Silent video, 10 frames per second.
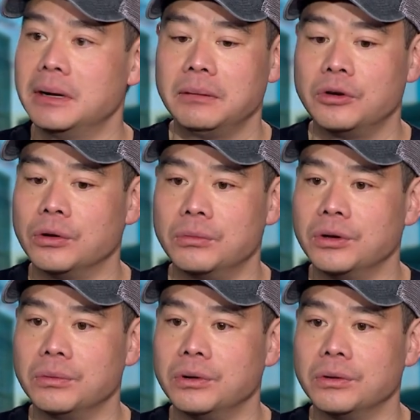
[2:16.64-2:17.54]
will,
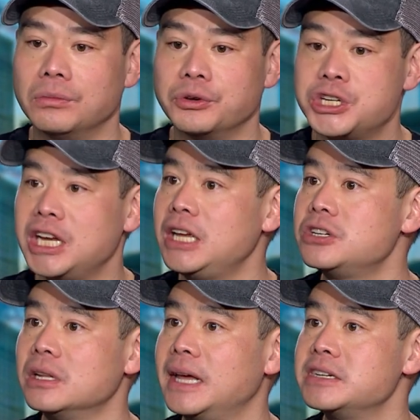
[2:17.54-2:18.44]
will, will, will change
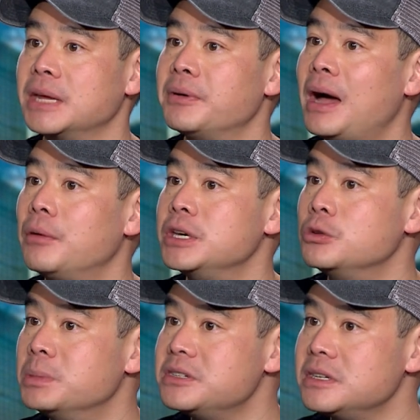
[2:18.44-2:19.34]
the landscape of how we do
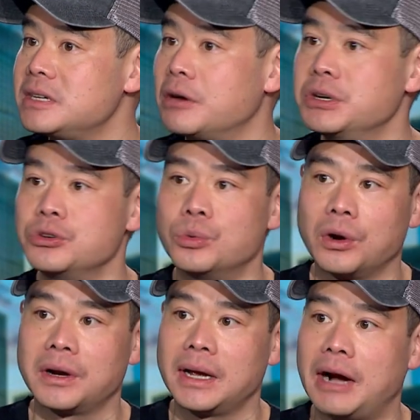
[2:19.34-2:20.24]
business, how we do
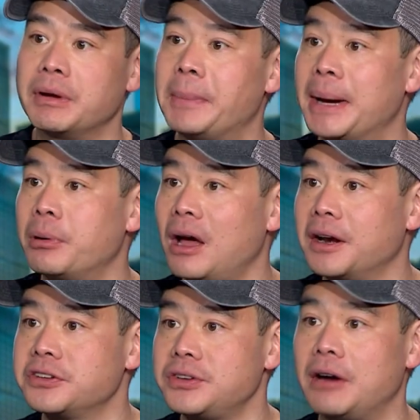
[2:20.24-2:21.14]
work, how we buy
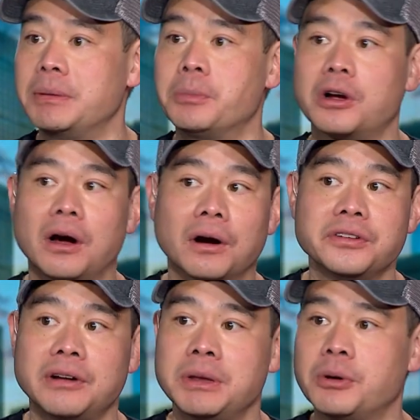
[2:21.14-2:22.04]
products, how we book
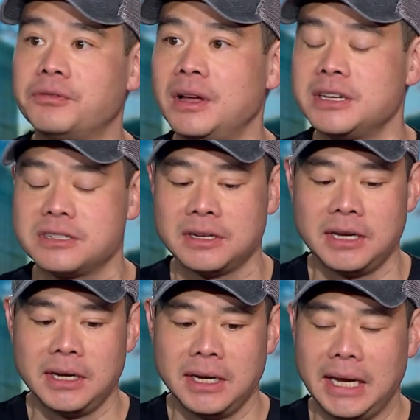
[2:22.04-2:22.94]
cars, how we book flights.
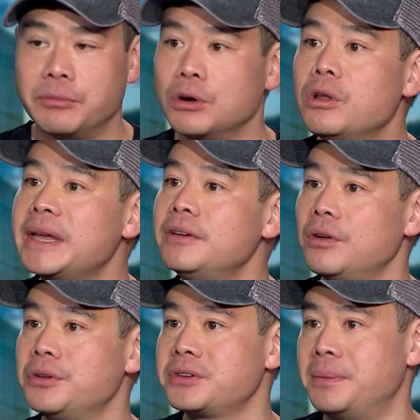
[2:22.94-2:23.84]
And we're looking for
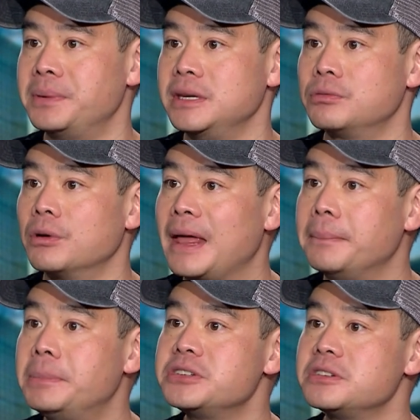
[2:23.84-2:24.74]
those companies where
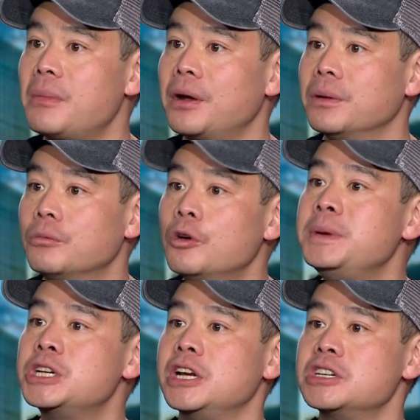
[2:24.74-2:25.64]
that business model will
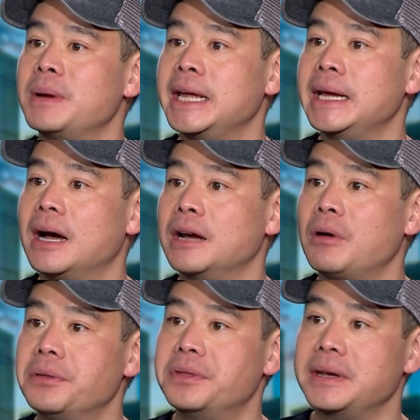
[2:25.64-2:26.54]
be changed by AI
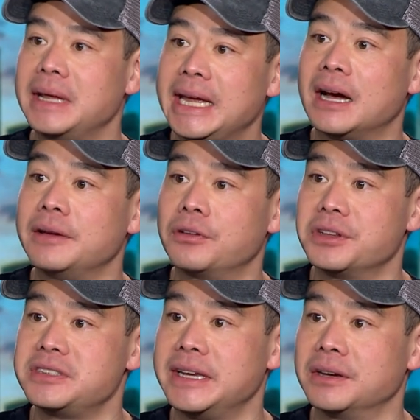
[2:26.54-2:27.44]
rather than AI for the
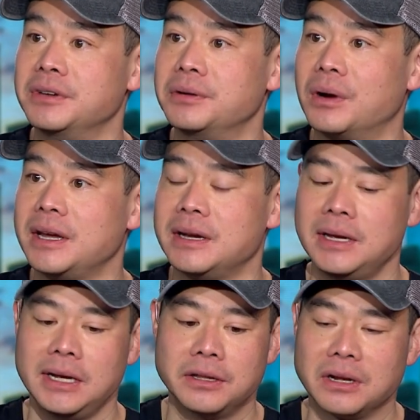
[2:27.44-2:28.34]
sake of it, right?
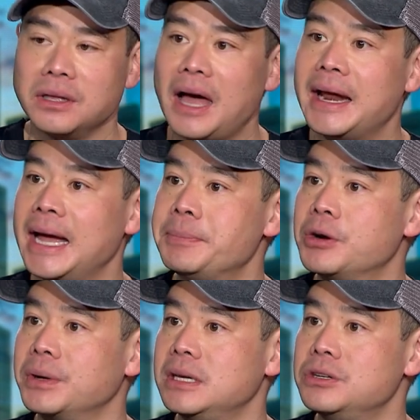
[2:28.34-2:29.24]
There's a lot of hype
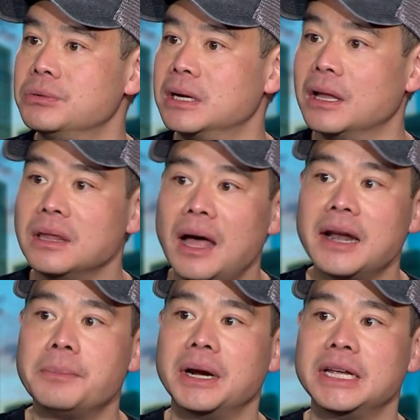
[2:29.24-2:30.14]
going into it, a lot
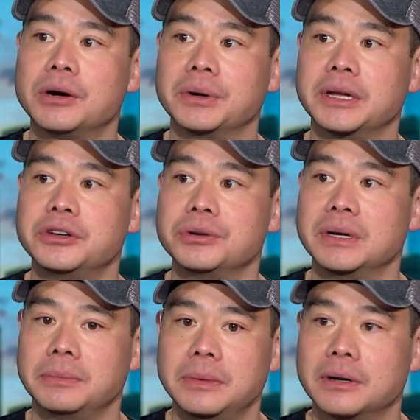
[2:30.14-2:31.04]
of money going into
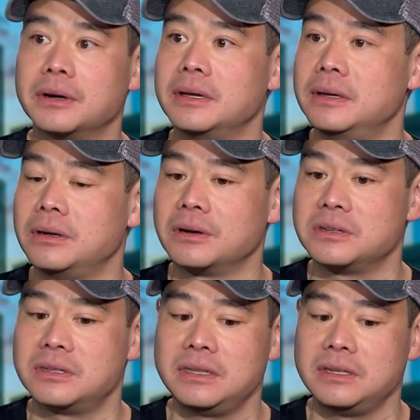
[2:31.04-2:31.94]
it. They're gonna, you're going to
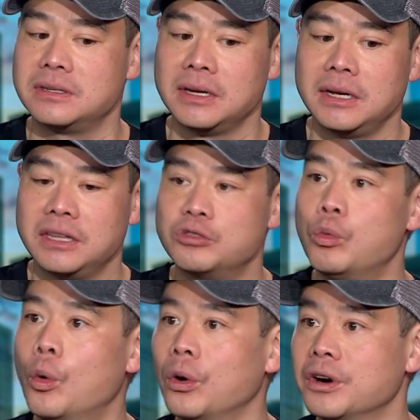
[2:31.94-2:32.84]
see these, these
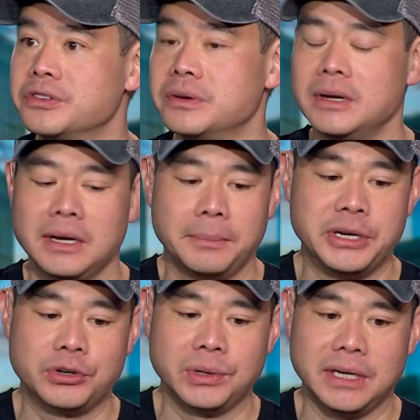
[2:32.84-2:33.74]
wars
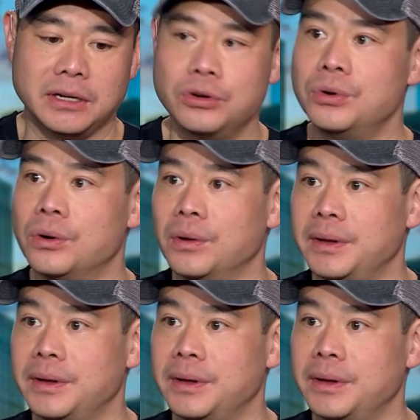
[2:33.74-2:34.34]
between Google